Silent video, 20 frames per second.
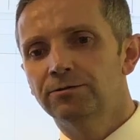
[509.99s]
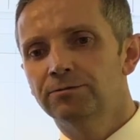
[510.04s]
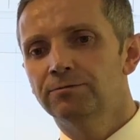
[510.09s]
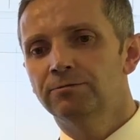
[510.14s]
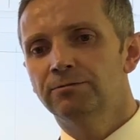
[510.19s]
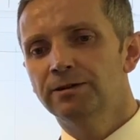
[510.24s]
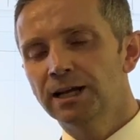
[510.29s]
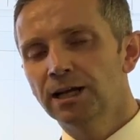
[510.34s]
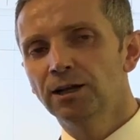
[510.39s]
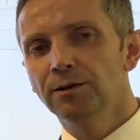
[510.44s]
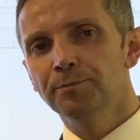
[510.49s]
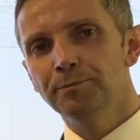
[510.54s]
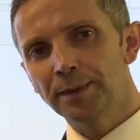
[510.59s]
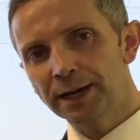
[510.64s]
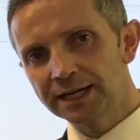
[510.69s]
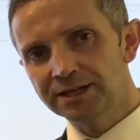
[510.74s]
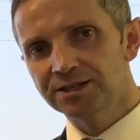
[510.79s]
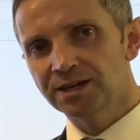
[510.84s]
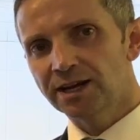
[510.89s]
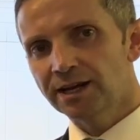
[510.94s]
real
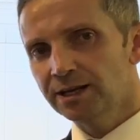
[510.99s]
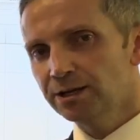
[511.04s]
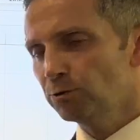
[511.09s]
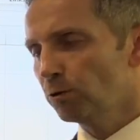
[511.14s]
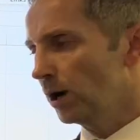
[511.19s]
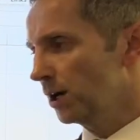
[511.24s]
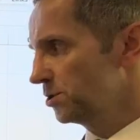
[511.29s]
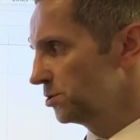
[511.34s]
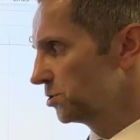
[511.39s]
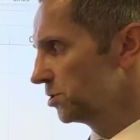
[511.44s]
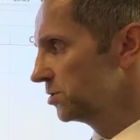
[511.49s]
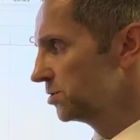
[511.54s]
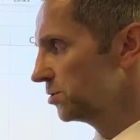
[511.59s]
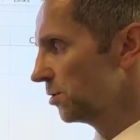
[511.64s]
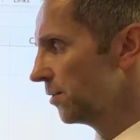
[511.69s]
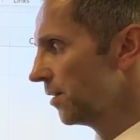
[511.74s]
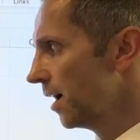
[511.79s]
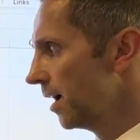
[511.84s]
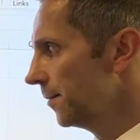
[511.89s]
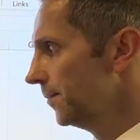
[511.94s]
meaty questions
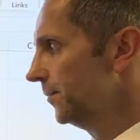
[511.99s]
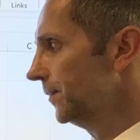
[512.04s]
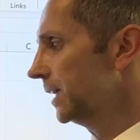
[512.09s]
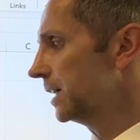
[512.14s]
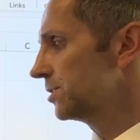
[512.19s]
on that.